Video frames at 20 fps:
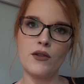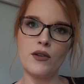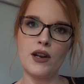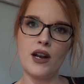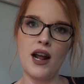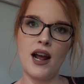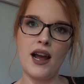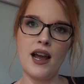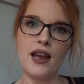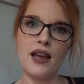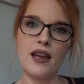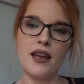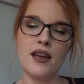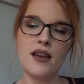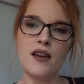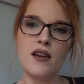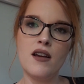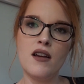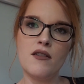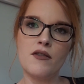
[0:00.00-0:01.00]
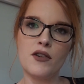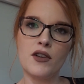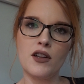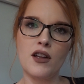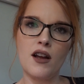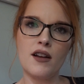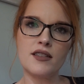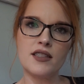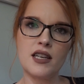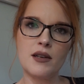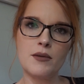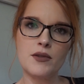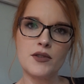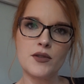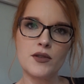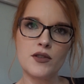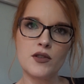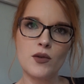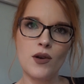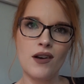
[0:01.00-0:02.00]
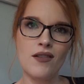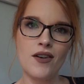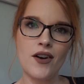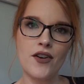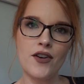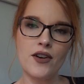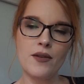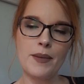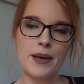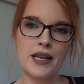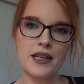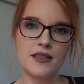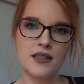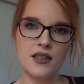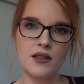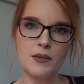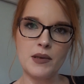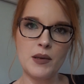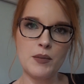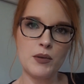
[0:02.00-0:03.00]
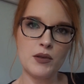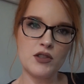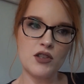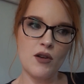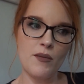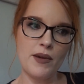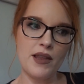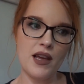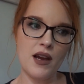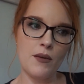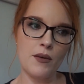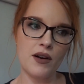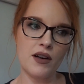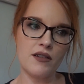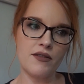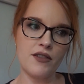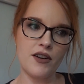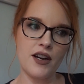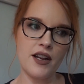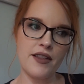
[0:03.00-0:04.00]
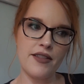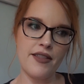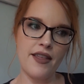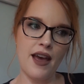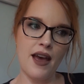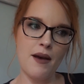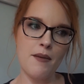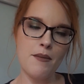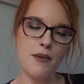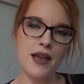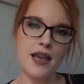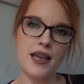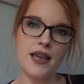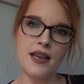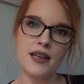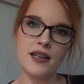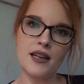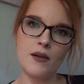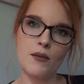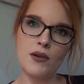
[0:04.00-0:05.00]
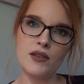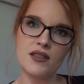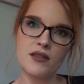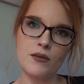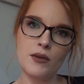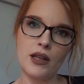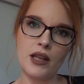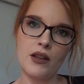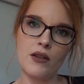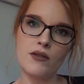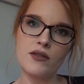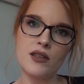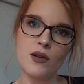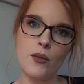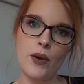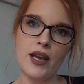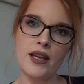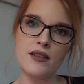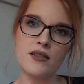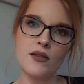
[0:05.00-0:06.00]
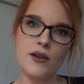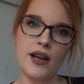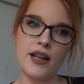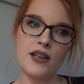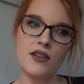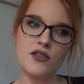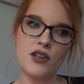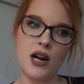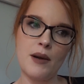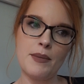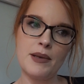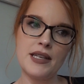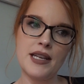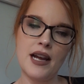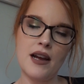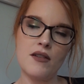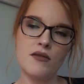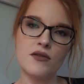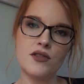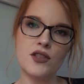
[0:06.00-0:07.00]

And I, for a long time, was doing 1,200 because other people told me that worked for them, and I wasn't really losing weight, so I had to drop it down.